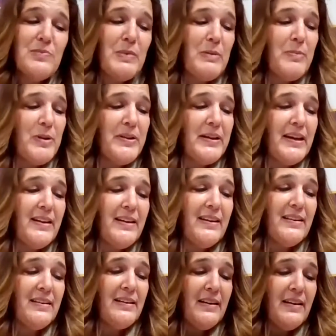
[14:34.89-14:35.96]
People get
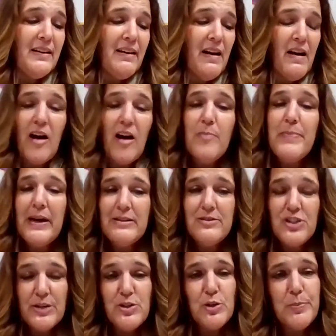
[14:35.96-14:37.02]
hung up on
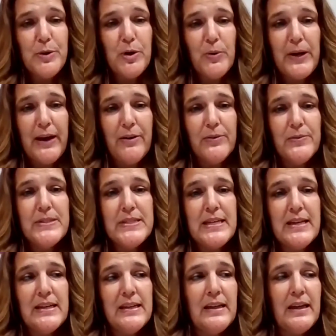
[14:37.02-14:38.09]
gender pronouns
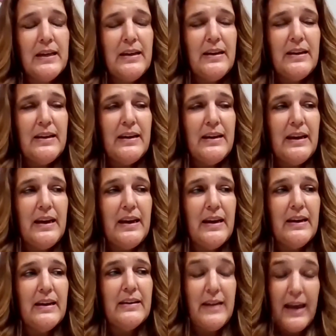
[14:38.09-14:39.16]
and
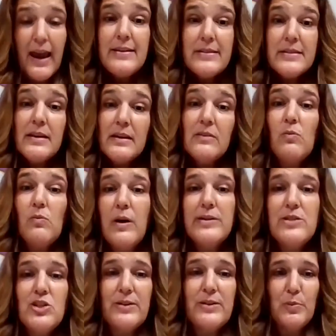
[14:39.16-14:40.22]
asking
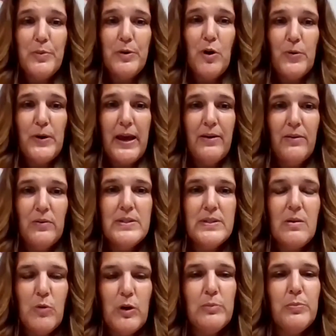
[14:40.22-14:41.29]
what gender pronoun
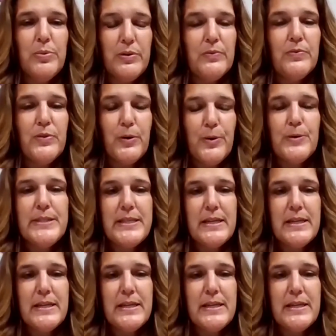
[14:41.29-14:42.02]
someone prefers.